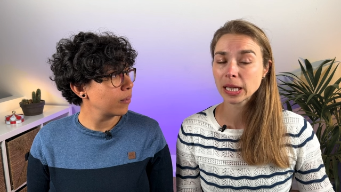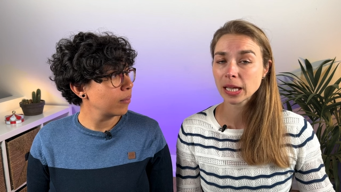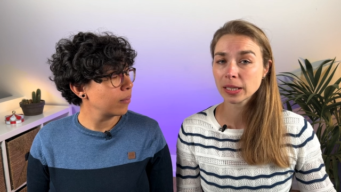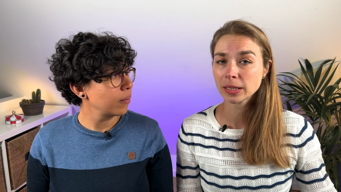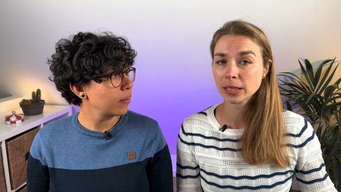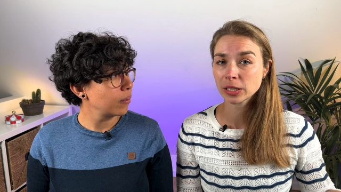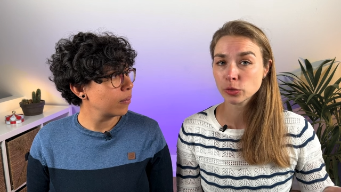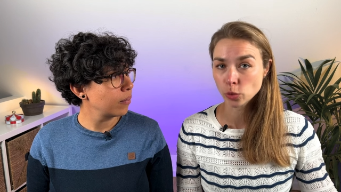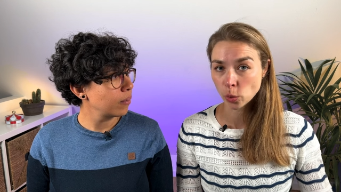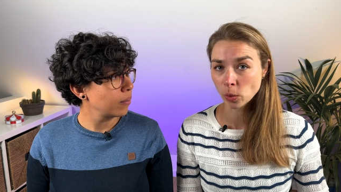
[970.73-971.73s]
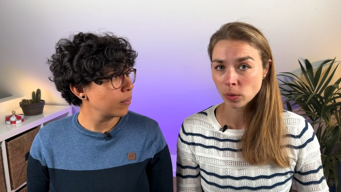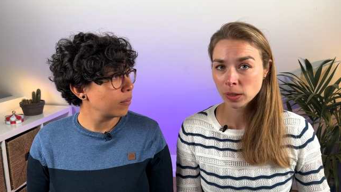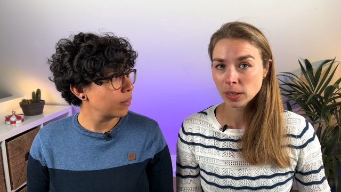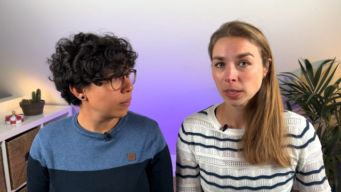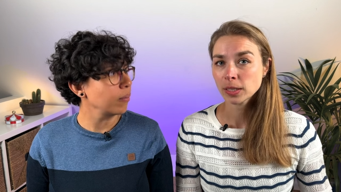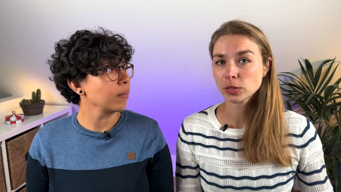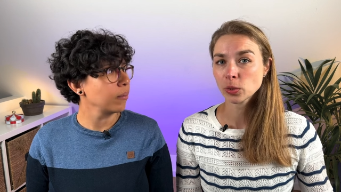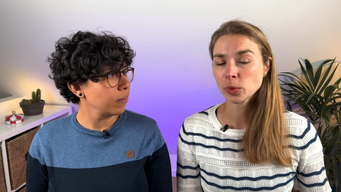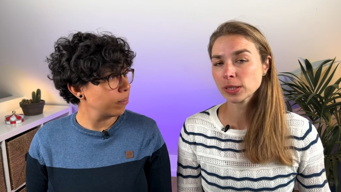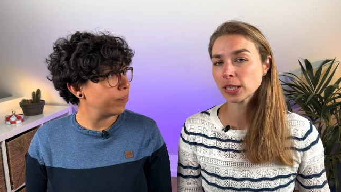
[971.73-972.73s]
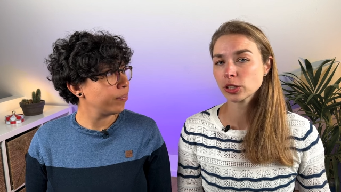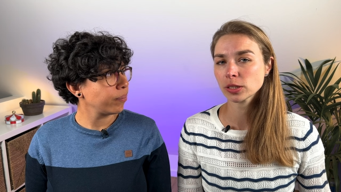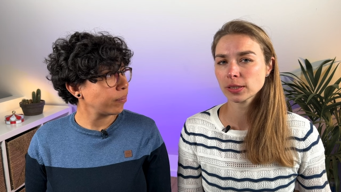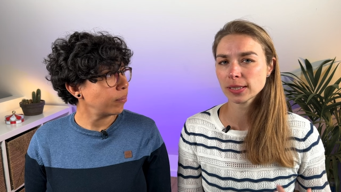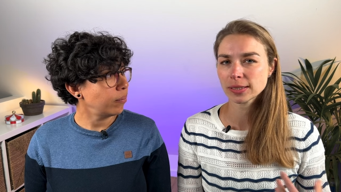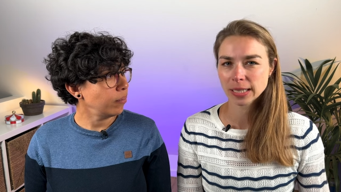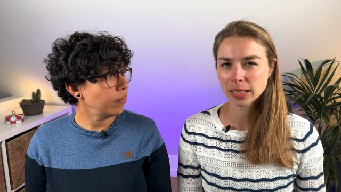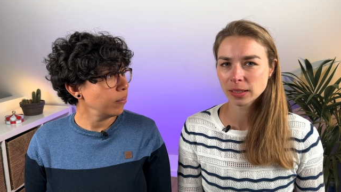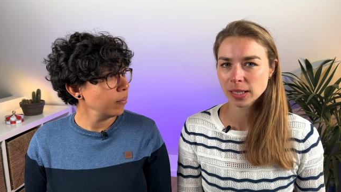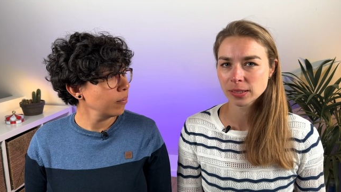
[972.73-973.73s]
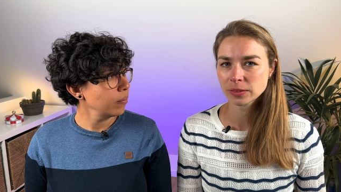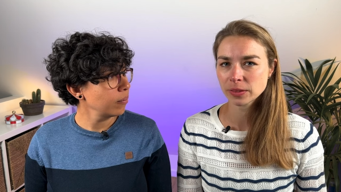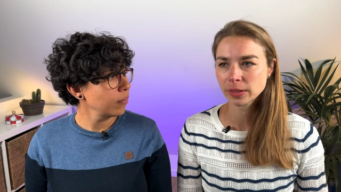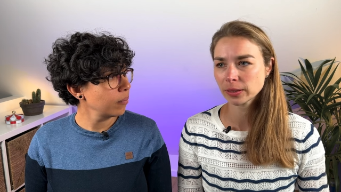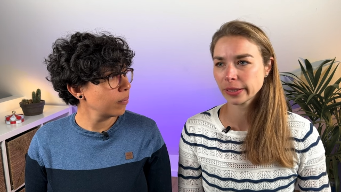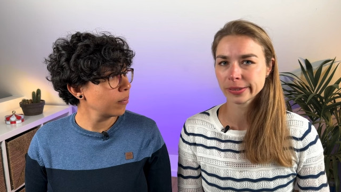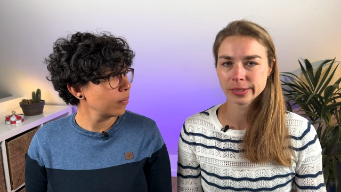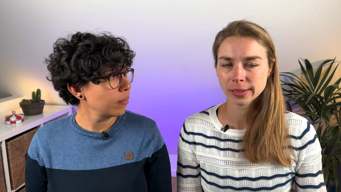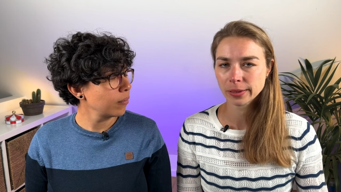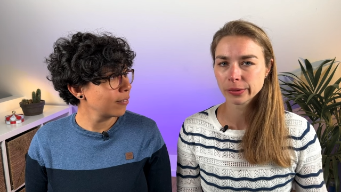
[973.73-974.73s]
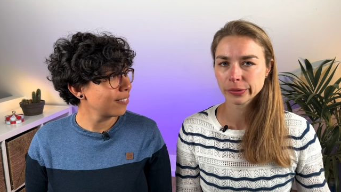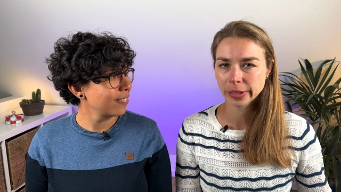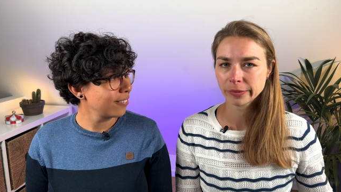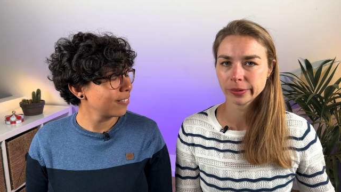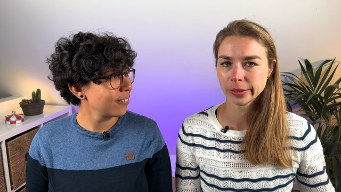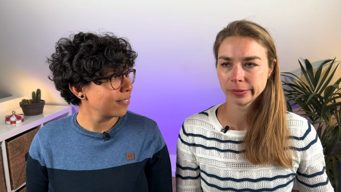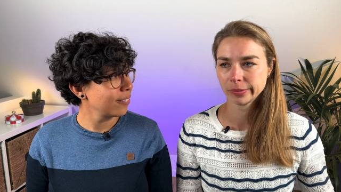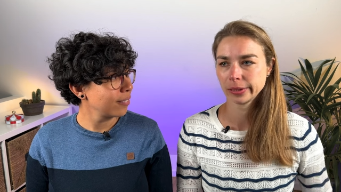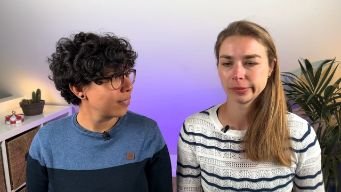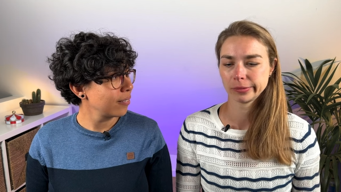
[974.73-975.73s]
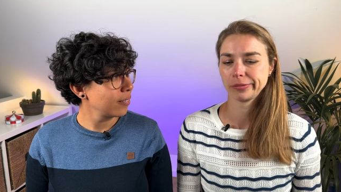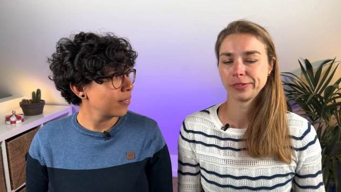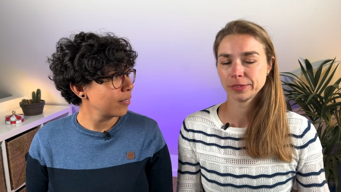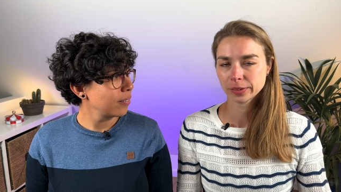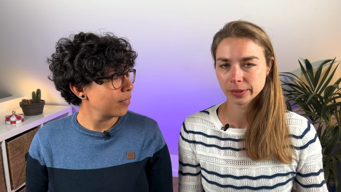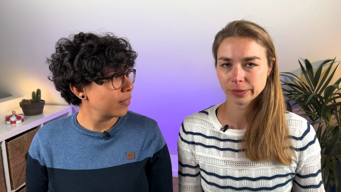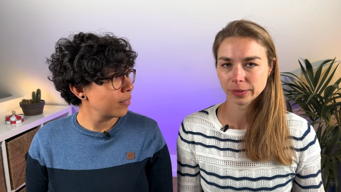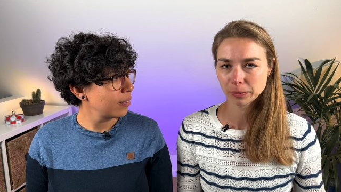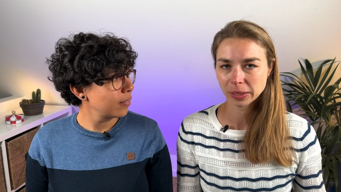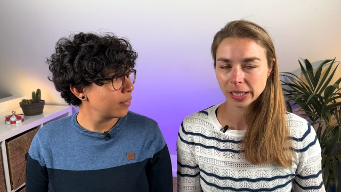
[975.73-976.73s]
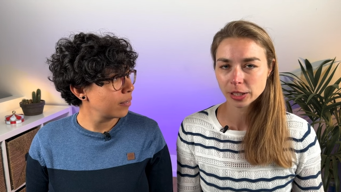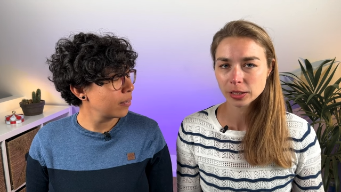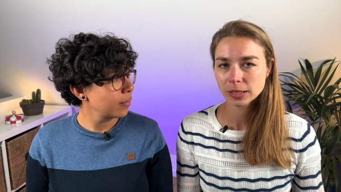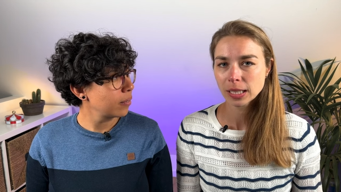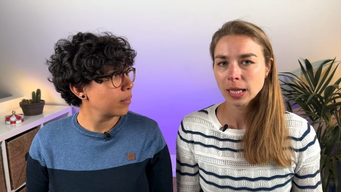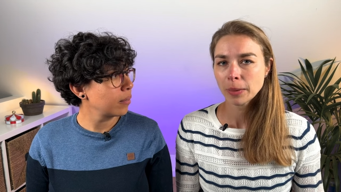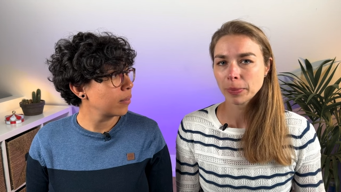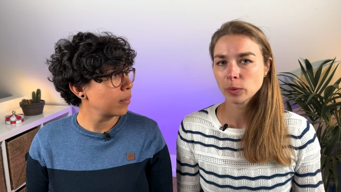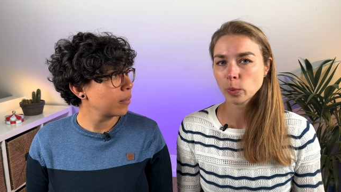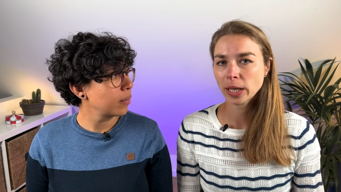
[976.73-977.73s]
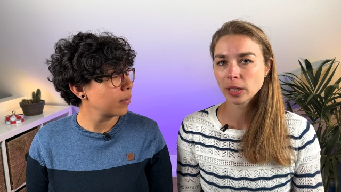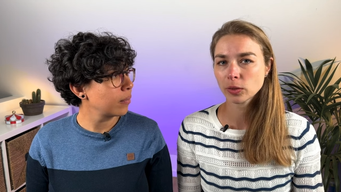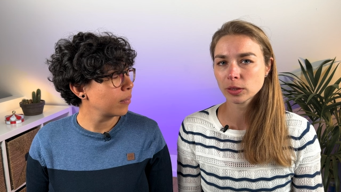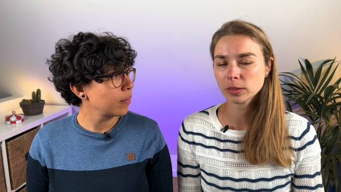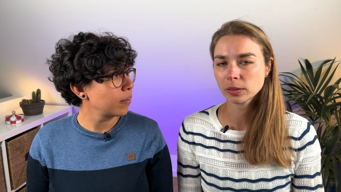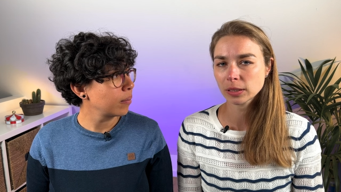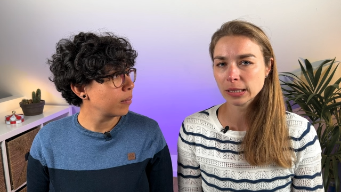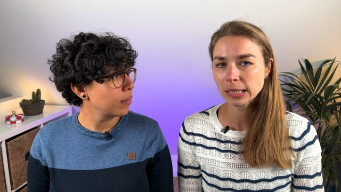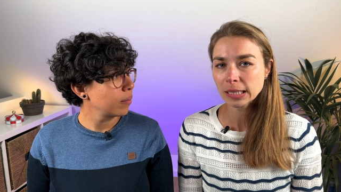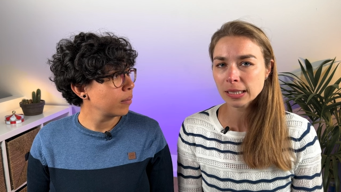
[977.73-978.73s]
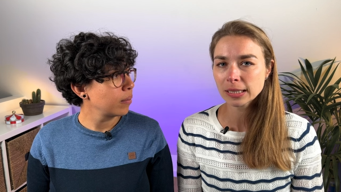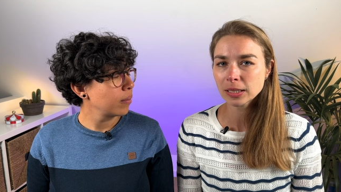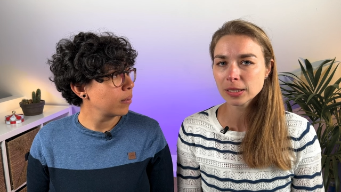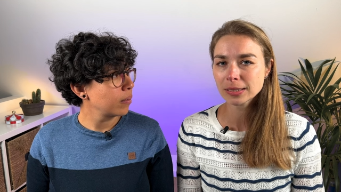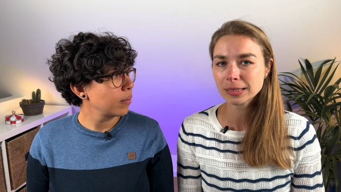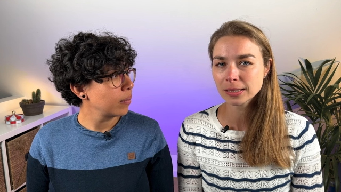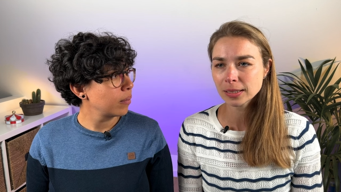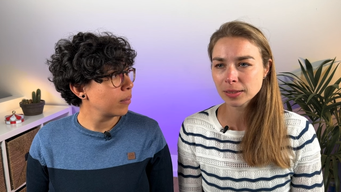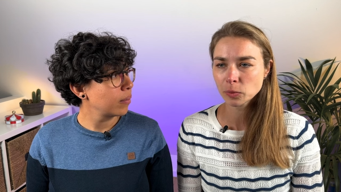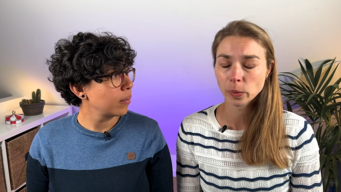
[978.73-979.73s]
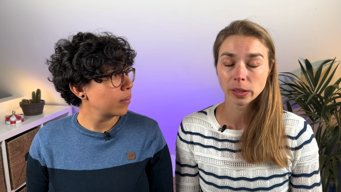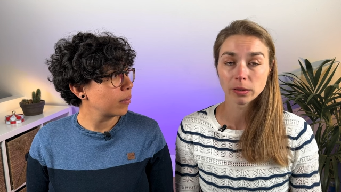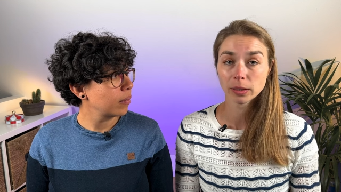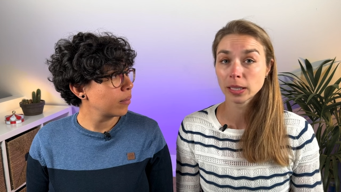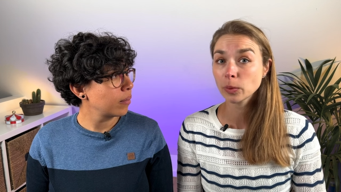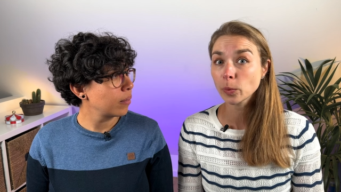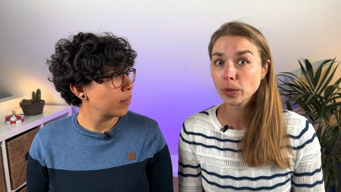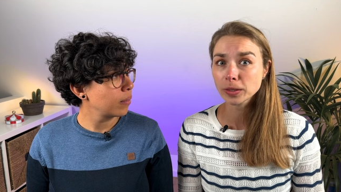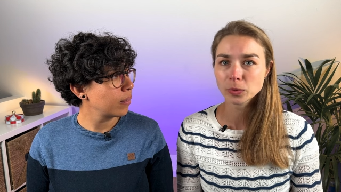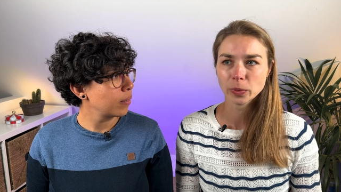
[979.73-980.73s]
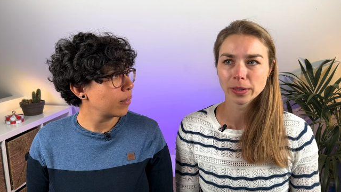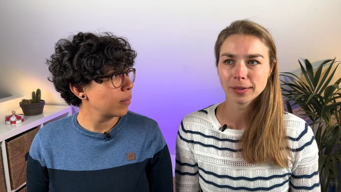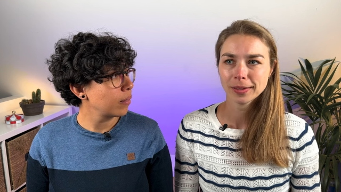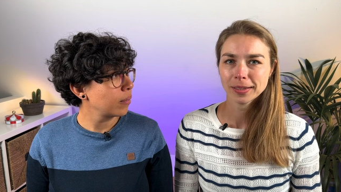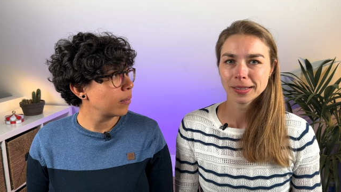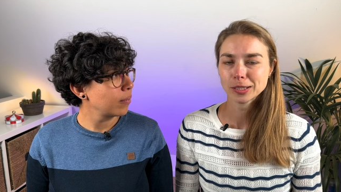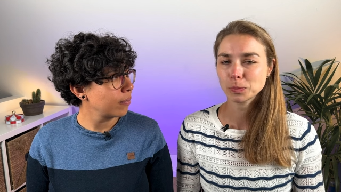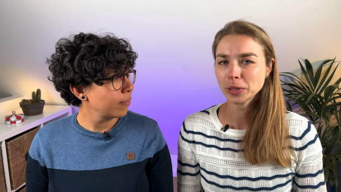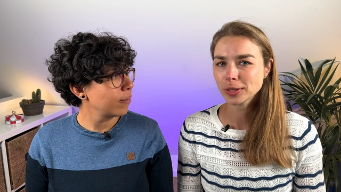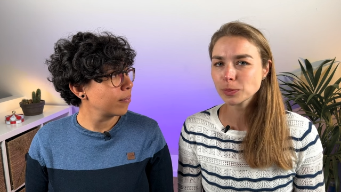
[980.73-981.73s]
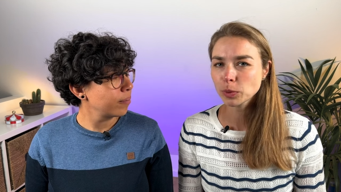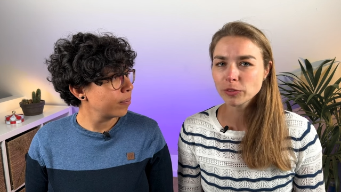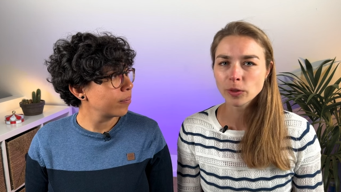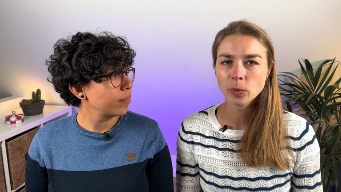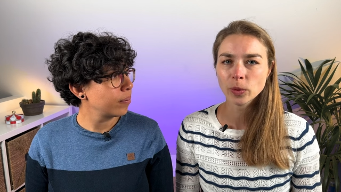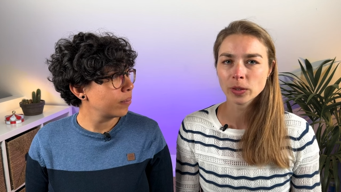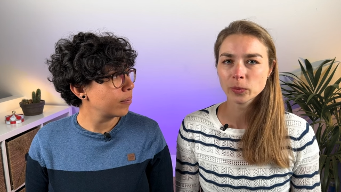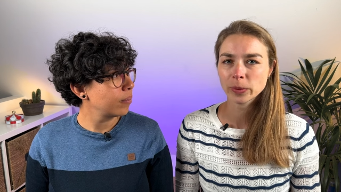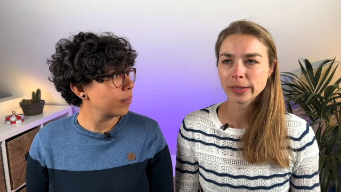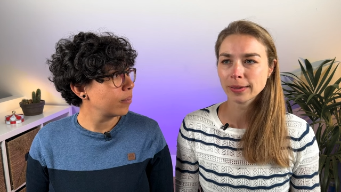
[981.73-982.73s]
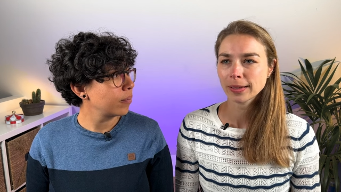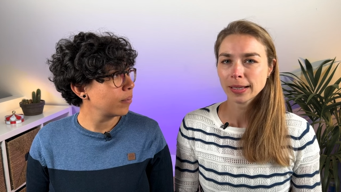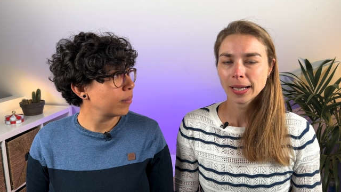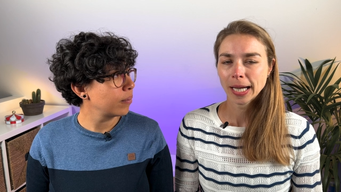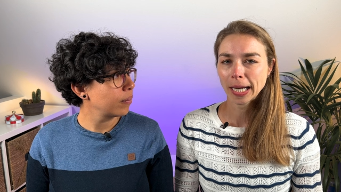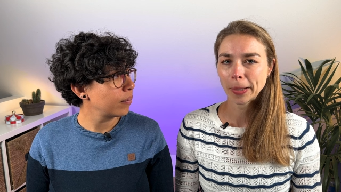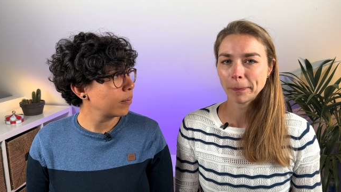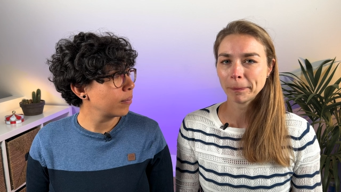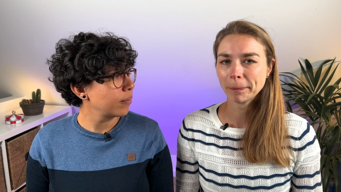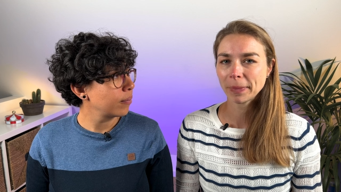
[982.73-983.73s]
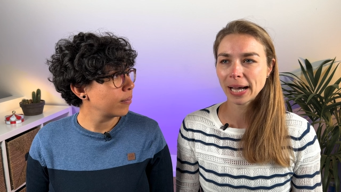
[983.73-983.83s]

Speaker 1: and the role. Hmm. So it was not just a standardized CV that gets sent out to every like 50 different applications, but where I could clearly see with keywords, with experience put forward, with um,